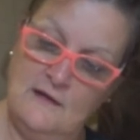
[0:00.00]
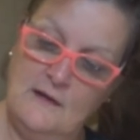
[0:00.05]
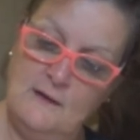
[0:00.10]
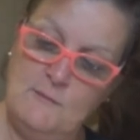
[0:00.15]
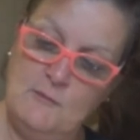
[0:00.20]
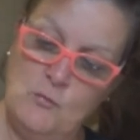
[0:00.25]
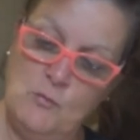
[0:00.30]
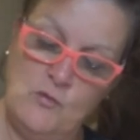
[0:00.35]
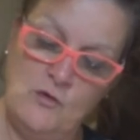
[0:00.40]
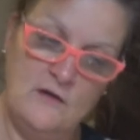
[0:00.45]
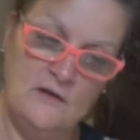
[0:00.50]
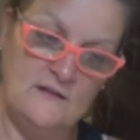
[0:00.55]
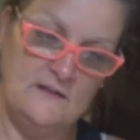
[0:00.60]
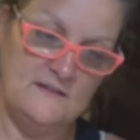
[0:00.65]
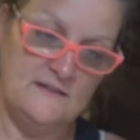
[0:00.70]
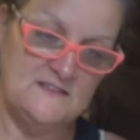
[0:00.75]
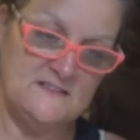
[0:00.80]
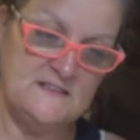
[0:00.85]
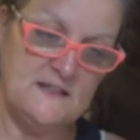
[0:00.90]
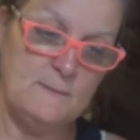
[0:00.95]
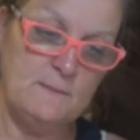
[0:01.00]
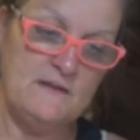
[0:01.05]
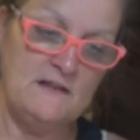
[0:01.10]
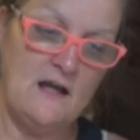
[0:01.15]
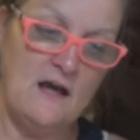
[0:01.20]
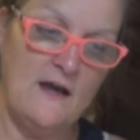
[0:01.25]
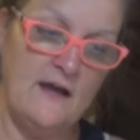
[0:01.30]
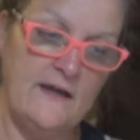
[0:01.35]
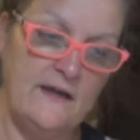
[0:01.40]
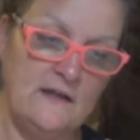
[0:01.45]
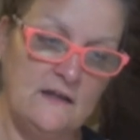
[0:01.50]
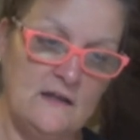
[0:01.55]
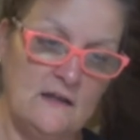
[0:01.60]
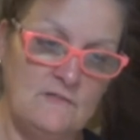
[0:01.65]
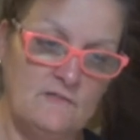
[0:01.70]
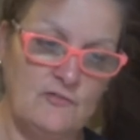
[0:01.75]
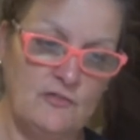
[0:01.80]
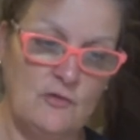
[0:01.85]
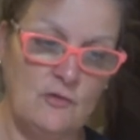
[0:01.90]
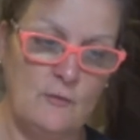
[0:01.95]
I've been wanting this. I've been eyeing
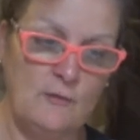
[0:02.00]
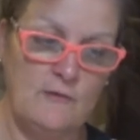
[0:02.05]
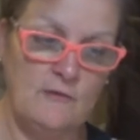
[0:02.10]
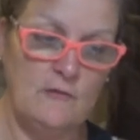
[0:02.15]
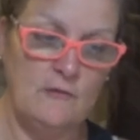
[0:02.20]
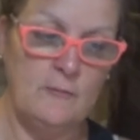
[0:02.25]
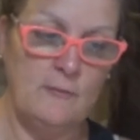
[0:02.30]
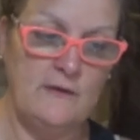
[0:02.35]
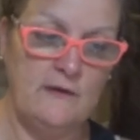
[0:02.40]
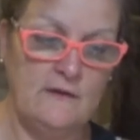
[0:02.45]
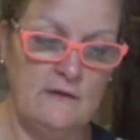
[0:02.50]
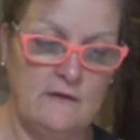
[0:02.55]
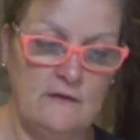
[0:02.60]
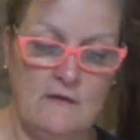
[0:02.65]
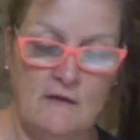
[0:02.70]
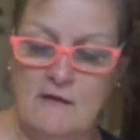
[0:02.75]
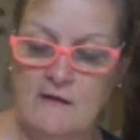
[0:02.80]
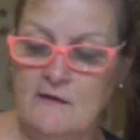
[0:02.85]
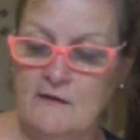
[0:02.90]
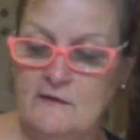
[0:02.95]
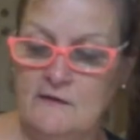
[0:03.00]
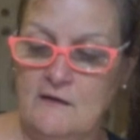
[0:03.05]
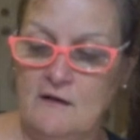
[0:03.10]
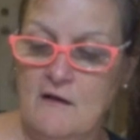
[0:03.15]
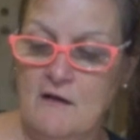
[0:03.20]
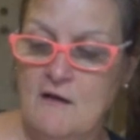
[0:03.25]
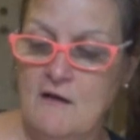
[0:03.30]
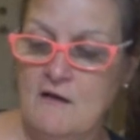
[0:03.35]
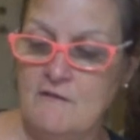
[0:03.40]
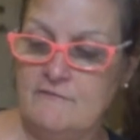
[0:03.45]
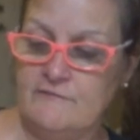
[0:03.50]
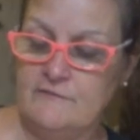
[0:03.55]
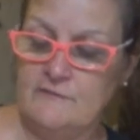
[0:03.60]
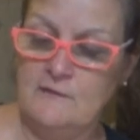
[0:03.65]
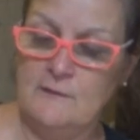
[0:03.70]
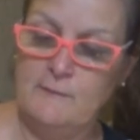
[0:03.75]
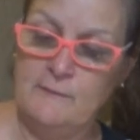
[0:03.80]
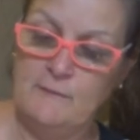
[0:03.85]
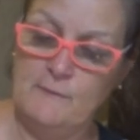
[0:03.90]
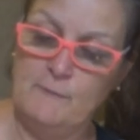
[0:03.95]
it for a little bit on and off
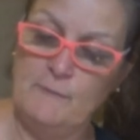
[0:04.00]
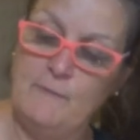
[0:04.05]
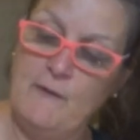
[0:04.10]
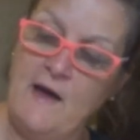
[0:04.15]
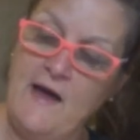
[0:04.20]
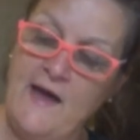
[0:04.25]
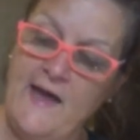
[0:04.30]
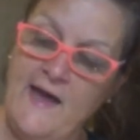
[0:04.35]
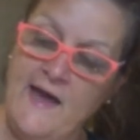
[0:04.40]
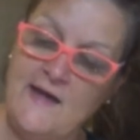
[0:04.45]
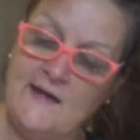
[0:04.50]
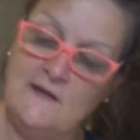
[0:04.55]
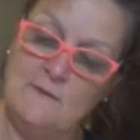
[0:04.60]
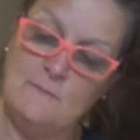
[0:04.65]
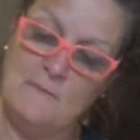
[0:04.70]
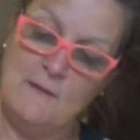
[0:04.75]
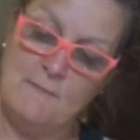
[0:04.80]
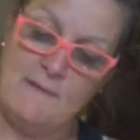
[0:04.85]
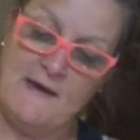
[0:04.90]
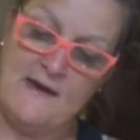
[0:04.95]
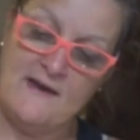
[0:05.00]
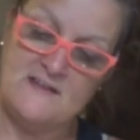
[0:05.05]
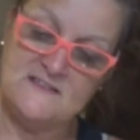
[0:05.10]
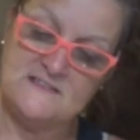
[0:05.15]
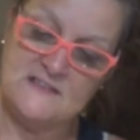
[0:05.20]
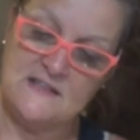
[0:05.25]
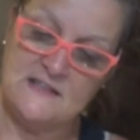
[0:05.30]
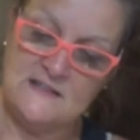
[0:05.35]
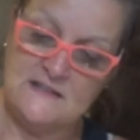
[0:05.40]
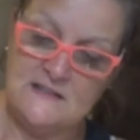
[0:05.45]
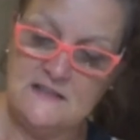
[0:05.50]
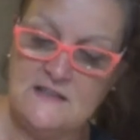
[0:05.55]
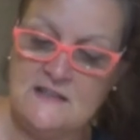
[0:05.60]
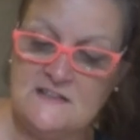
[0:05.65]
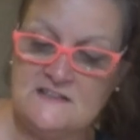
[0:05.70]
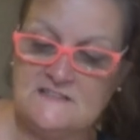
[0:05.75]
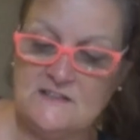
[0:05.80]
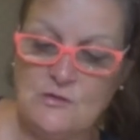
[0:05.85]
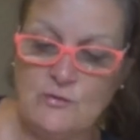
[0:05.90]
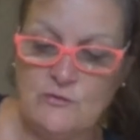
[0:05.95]
and I've been I had it in my basket then
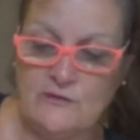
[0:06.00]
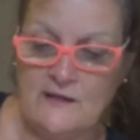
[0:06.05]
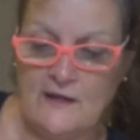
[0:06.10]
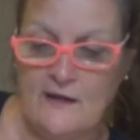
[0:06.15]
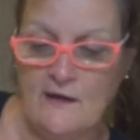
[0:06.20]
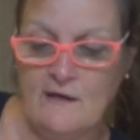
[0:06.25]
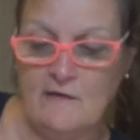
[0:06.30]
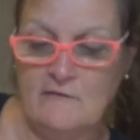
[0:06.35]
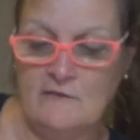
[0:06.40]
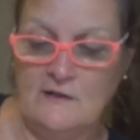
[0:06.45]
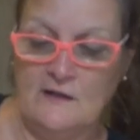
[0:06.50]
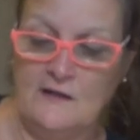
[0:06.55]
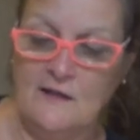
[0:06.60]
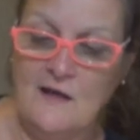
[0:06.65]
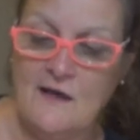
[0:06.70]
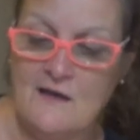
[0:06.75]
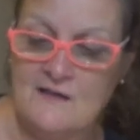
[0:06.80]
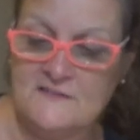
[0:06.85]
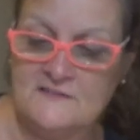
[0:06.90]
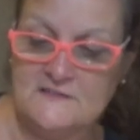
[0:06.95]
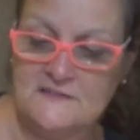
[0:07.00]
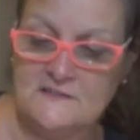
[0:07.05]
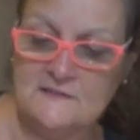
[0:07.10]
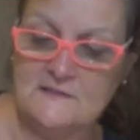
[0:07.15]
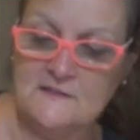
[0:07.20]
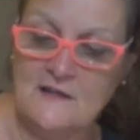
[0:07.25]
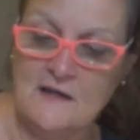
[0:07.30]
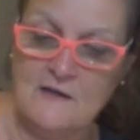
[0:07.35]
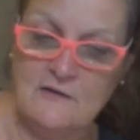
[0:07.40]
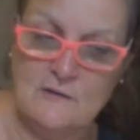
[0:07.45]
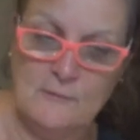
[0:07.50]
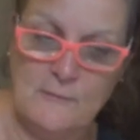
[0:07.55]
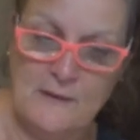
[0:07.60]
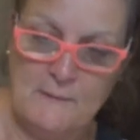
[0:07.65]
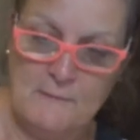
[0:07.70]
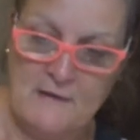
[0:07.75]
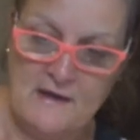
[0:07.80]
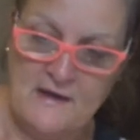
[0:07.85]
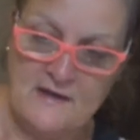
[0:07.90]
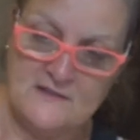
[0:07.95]
they sold out I lost it out of my
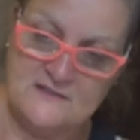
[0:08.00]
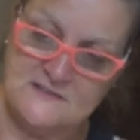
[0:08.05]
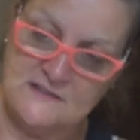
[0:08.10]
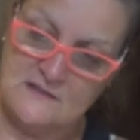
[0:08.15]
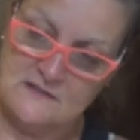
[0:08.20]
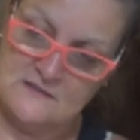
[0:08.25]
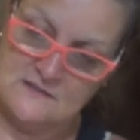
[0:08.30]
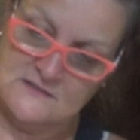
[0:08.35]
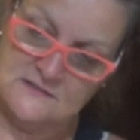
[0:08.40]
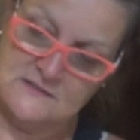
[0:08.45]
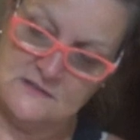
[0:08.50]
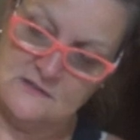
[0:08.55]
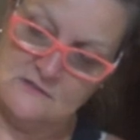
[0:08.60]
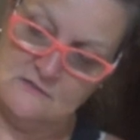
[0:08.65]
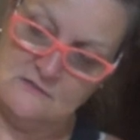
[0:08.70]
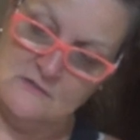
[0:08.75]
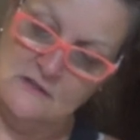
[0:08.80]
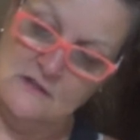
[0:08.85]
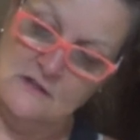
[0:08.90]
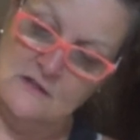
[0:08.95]
basket so